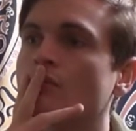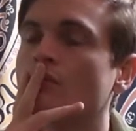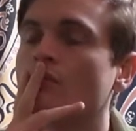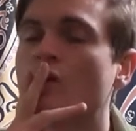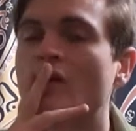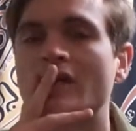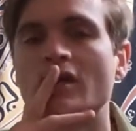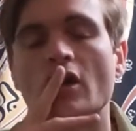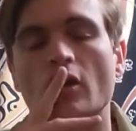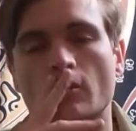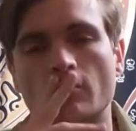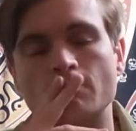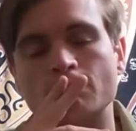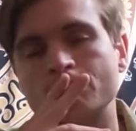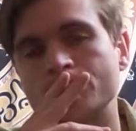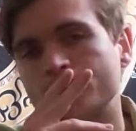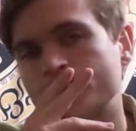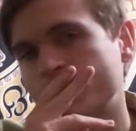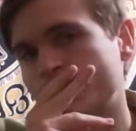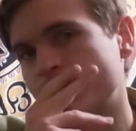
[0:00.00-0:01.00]
well, no,
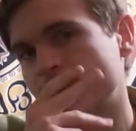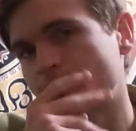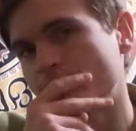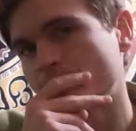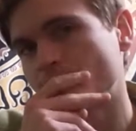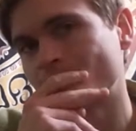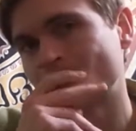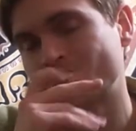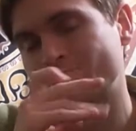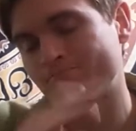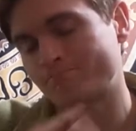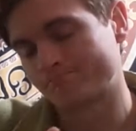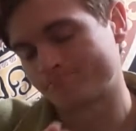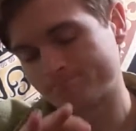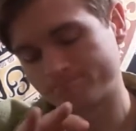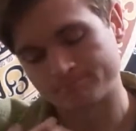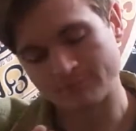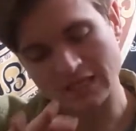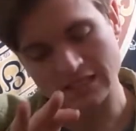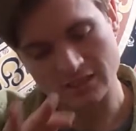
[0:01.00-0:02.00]

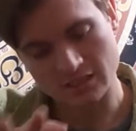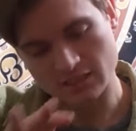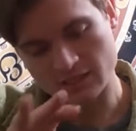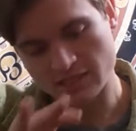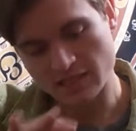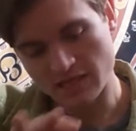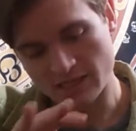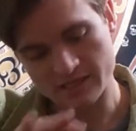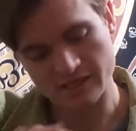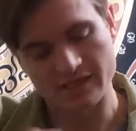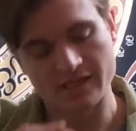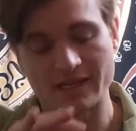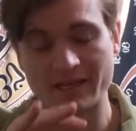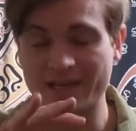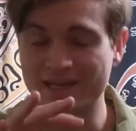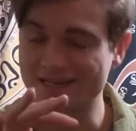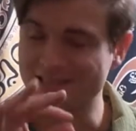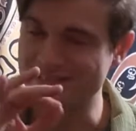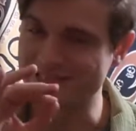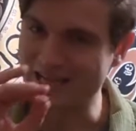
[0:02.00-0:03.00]
that's not
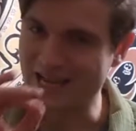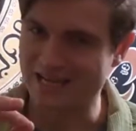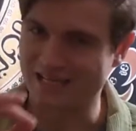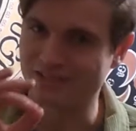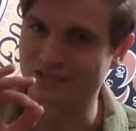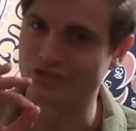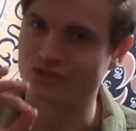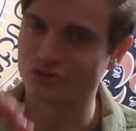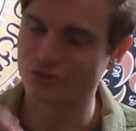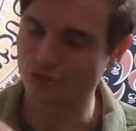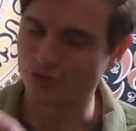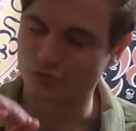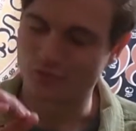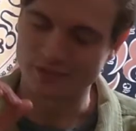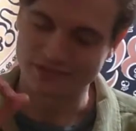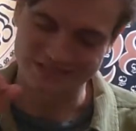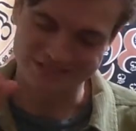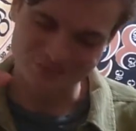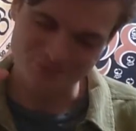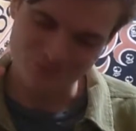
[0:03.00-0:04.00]
exactly true,
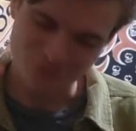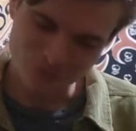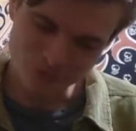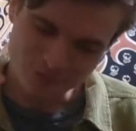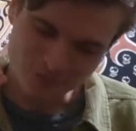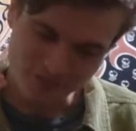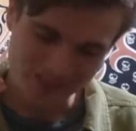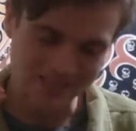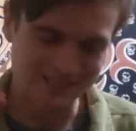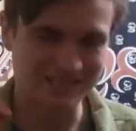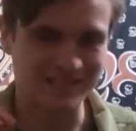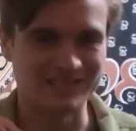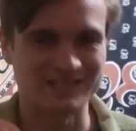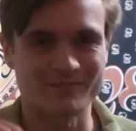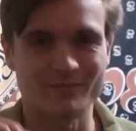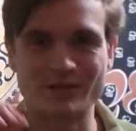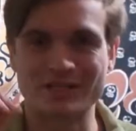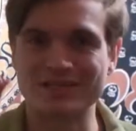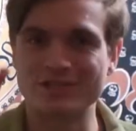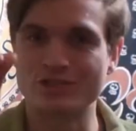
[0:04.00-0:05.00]
because it would make sense,
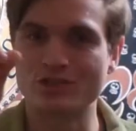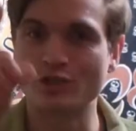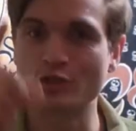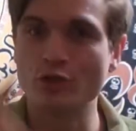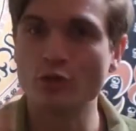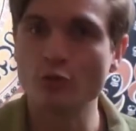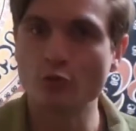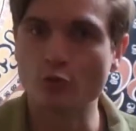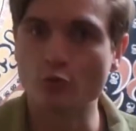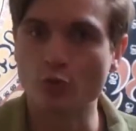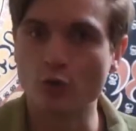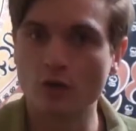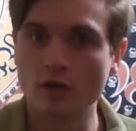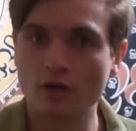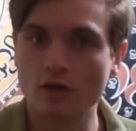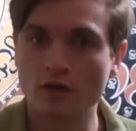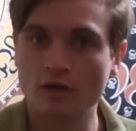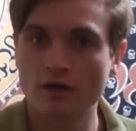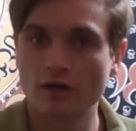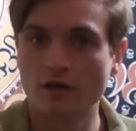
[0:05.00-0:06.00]
because you
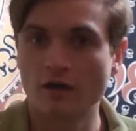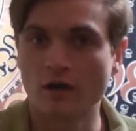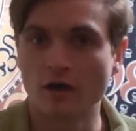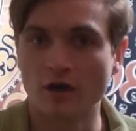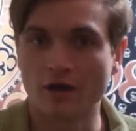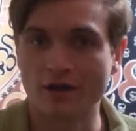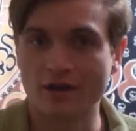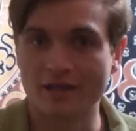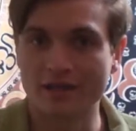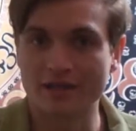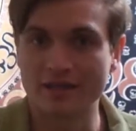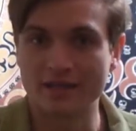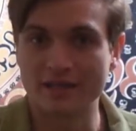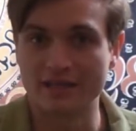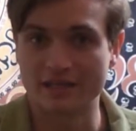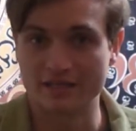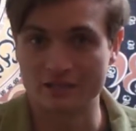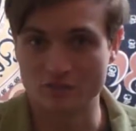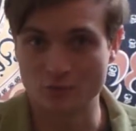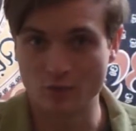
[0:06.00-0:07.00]
are
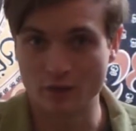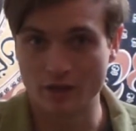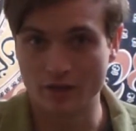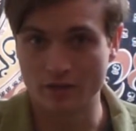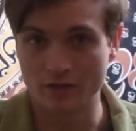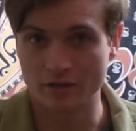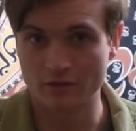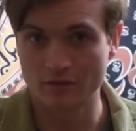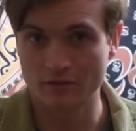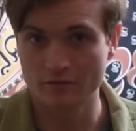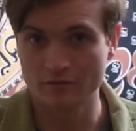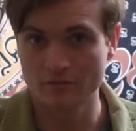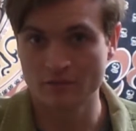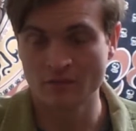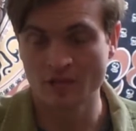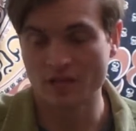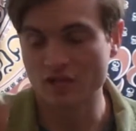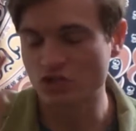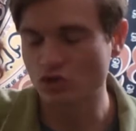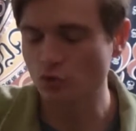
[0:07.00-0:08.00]
it as well.
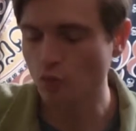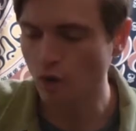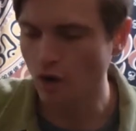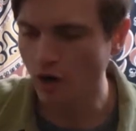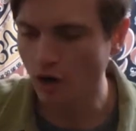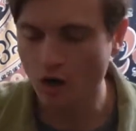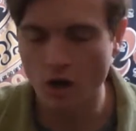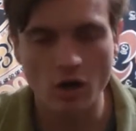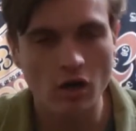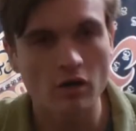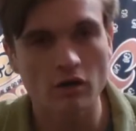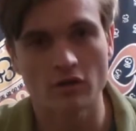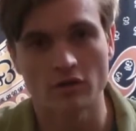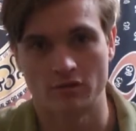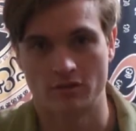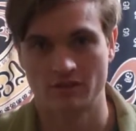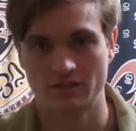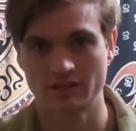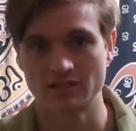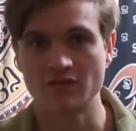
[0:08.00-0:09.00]
And you
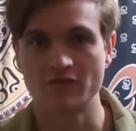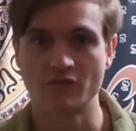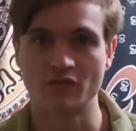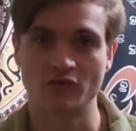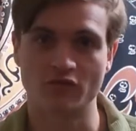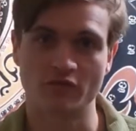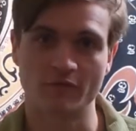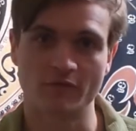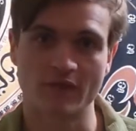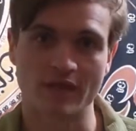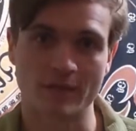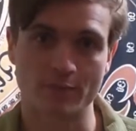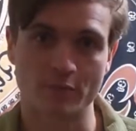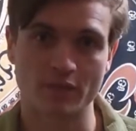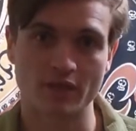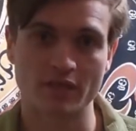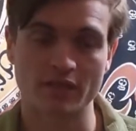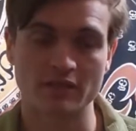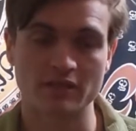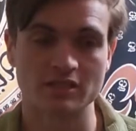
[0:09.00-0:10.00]
are living from that
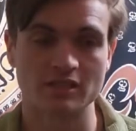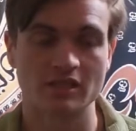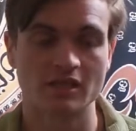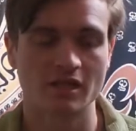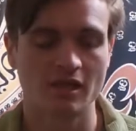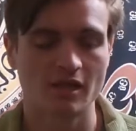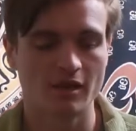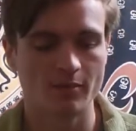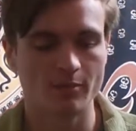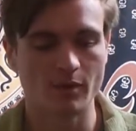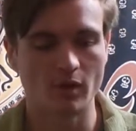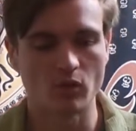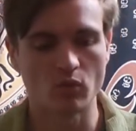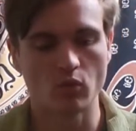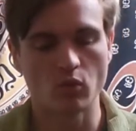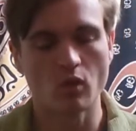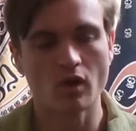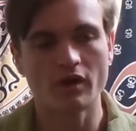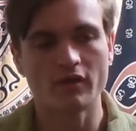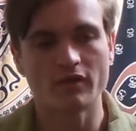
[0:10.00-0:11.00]
place. But
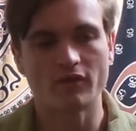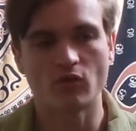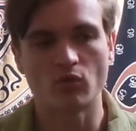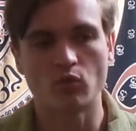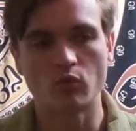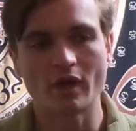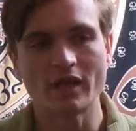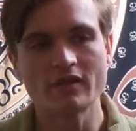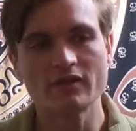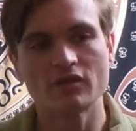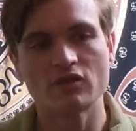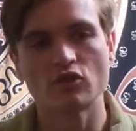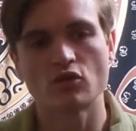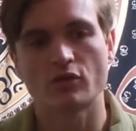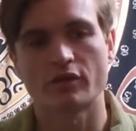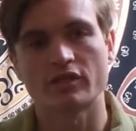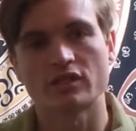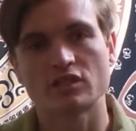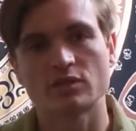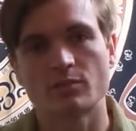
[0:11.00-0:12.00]
the way that
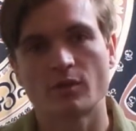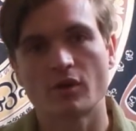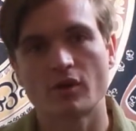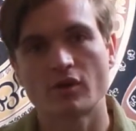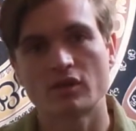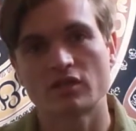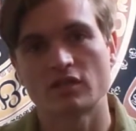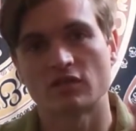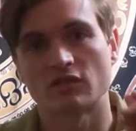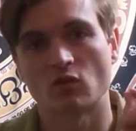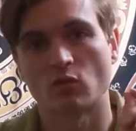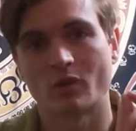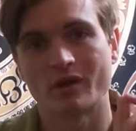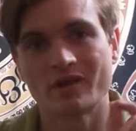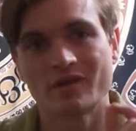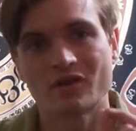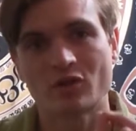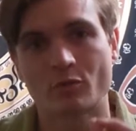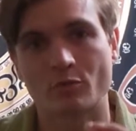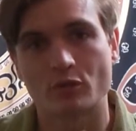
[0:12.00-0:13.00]
you're experiencing, the way
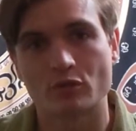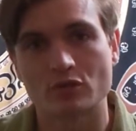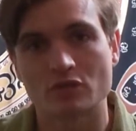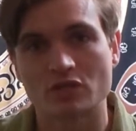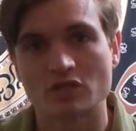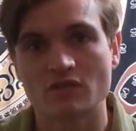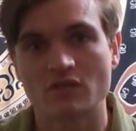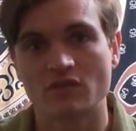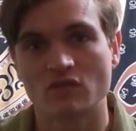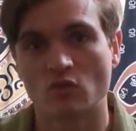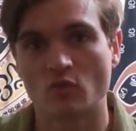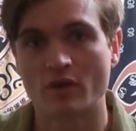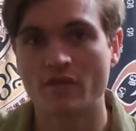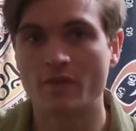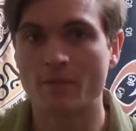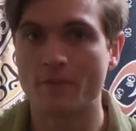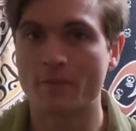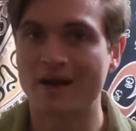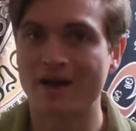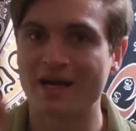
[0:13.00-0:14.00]
that you're perceiving, the way
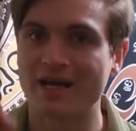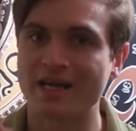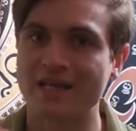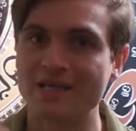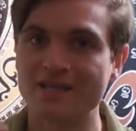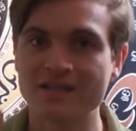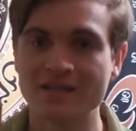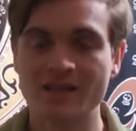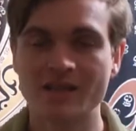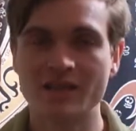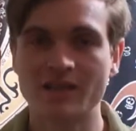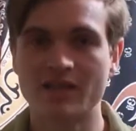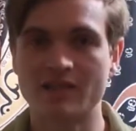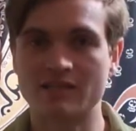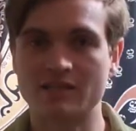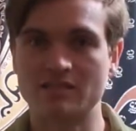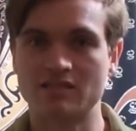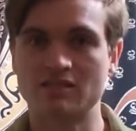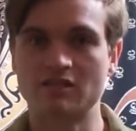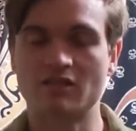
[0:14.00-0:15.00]
that mind
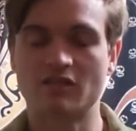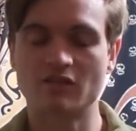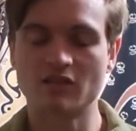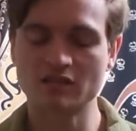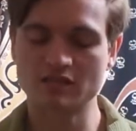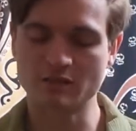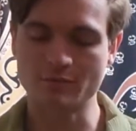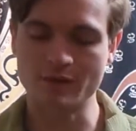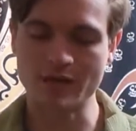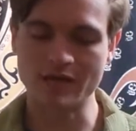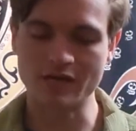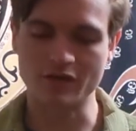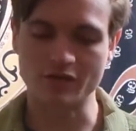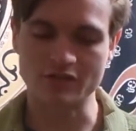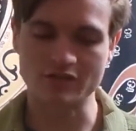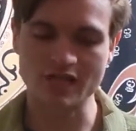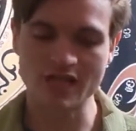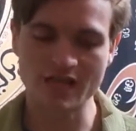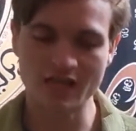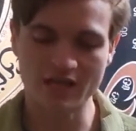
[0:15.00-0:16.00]
is, the things that mind are
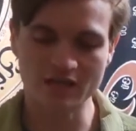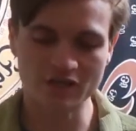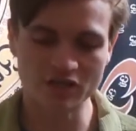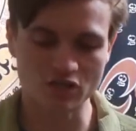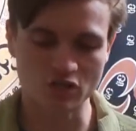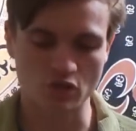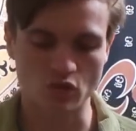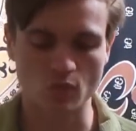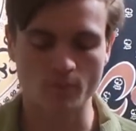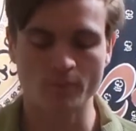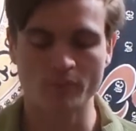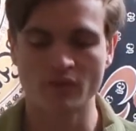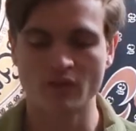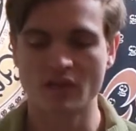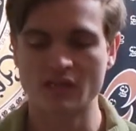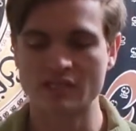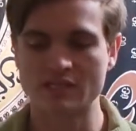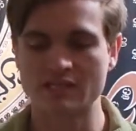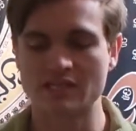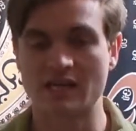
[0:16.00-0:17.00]
telling you
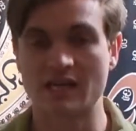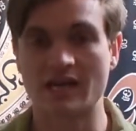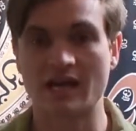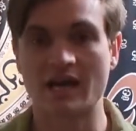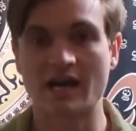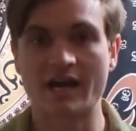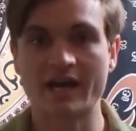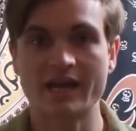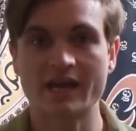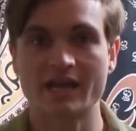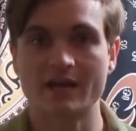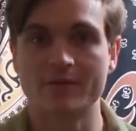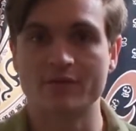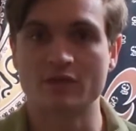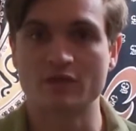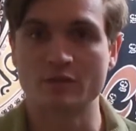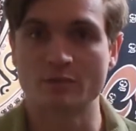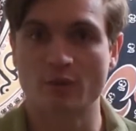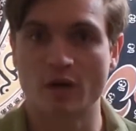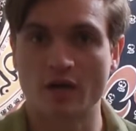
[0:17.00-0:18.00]
is that I am
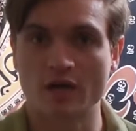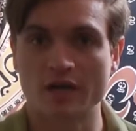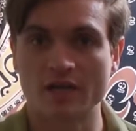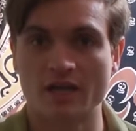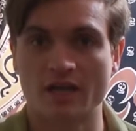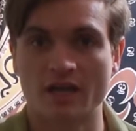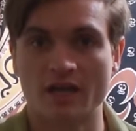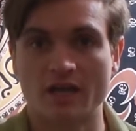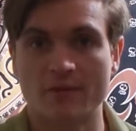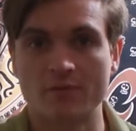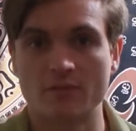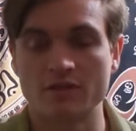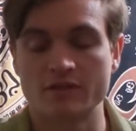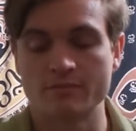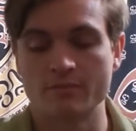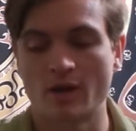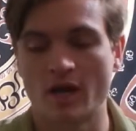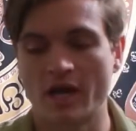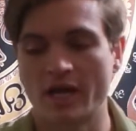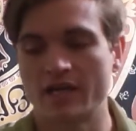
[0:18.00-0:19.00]
this body, I am this
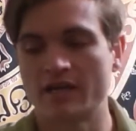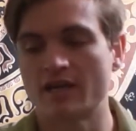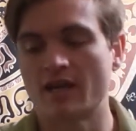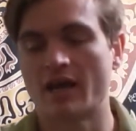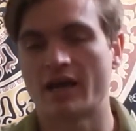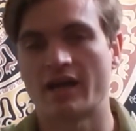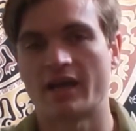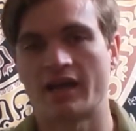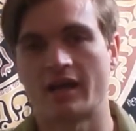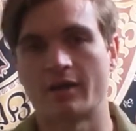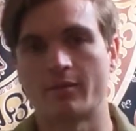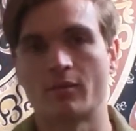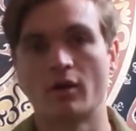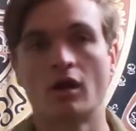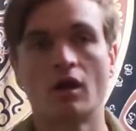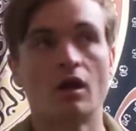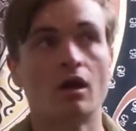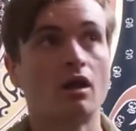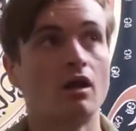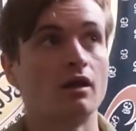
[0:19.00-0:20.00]
mind, I am
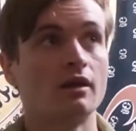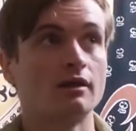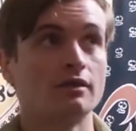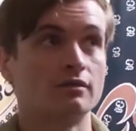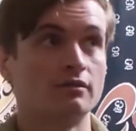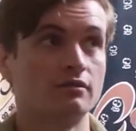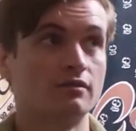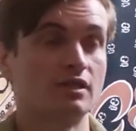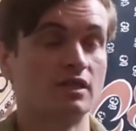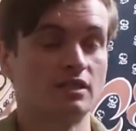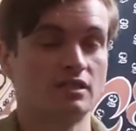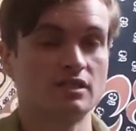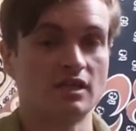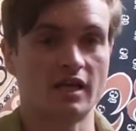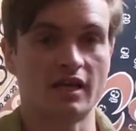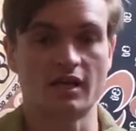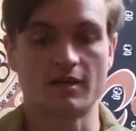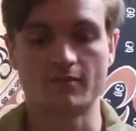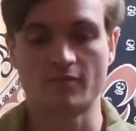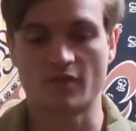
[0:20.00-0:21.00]
this,
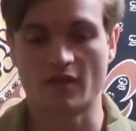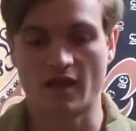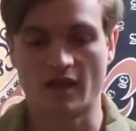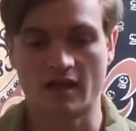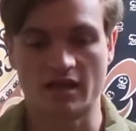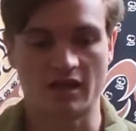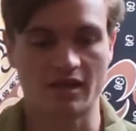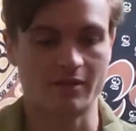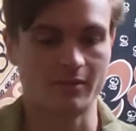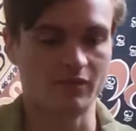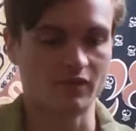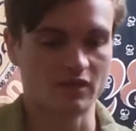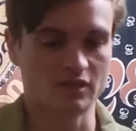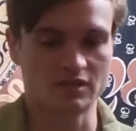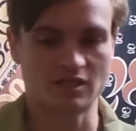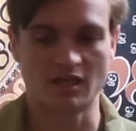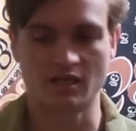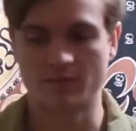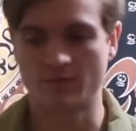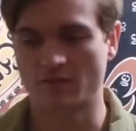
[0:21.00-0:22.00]
I am that, I am
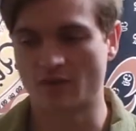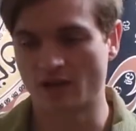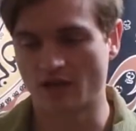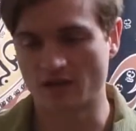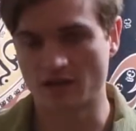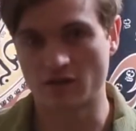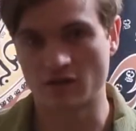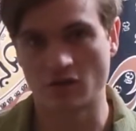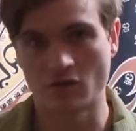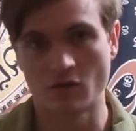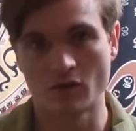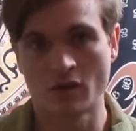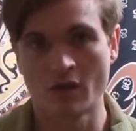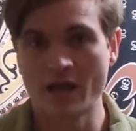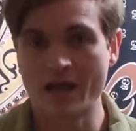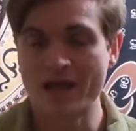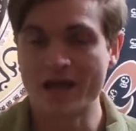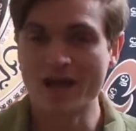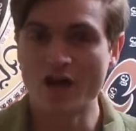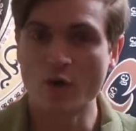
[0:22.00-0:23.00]
this, I am that,
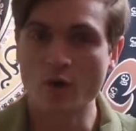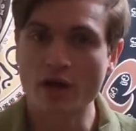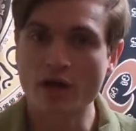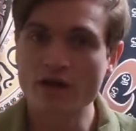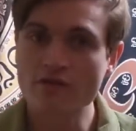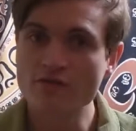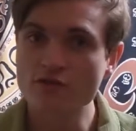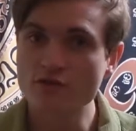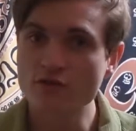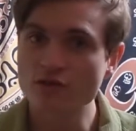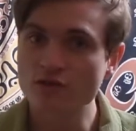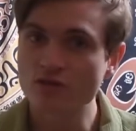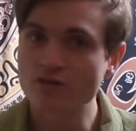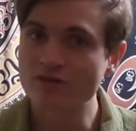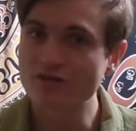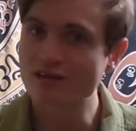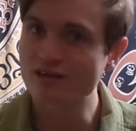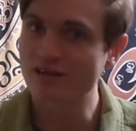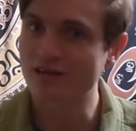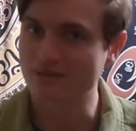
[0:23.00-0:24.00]
However, you're
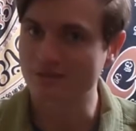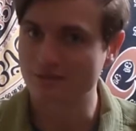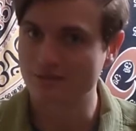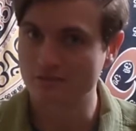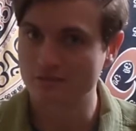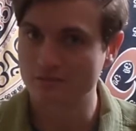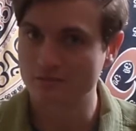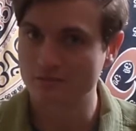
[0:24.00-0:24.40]
not.